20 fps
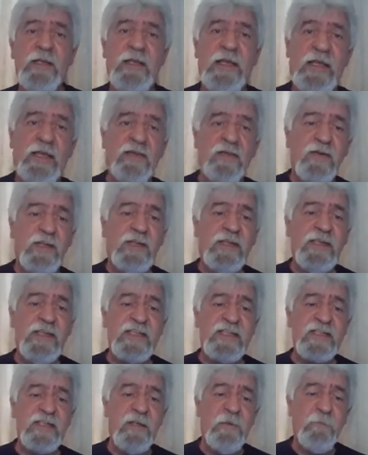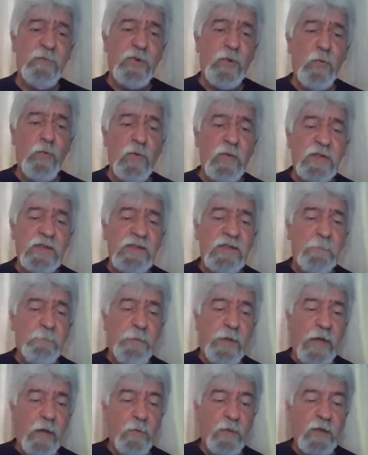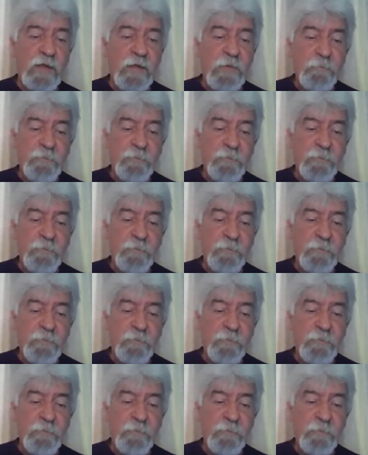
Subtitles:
and release the worldly power.